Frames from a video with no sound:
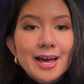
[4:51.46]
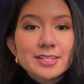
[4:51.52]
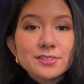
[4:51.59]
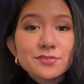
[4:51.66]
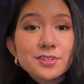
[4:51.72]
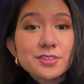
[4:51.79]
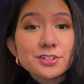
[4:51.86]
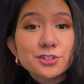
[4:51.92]
As
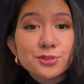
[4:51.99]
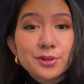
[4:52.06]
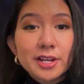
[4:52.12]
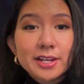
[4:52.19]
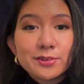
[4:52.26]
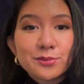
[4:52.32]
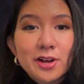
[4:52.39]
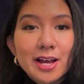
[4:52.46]
for the
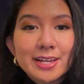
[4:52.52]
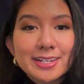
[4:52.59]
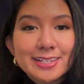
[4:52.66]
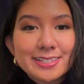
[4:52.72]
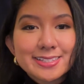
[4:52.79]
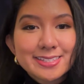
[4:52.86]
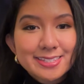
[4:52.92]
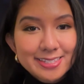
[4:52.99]
train ride
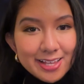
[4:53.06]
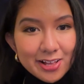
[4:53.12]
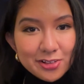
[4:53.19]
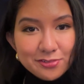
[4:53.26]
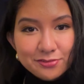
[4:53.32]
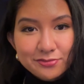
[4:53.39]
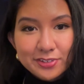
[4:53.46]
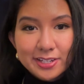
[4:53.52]

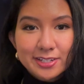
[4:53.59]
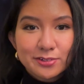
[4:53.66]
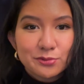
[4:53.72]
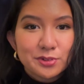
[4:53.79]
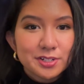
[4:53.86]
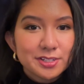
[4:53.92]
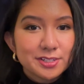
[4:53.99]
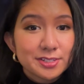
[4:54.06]
itself, it
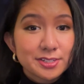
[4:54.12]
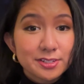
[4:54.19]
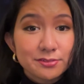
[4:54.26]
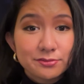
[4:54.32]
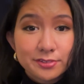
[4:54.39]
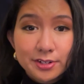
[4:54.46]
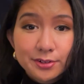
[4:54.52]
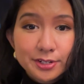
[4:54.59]
was a
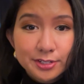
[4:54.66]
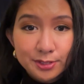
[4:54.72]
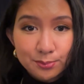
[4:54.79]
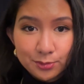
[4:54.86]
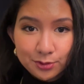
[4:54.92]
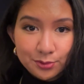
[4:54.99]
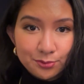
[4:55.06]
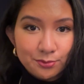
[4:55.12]
very
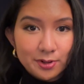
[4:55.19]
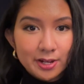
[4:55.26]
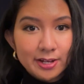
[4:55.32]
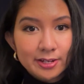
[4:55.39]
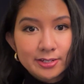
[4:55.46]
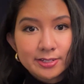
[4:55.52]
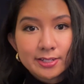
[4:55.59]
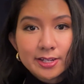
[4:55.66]
smooth
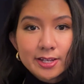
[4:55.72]
ride,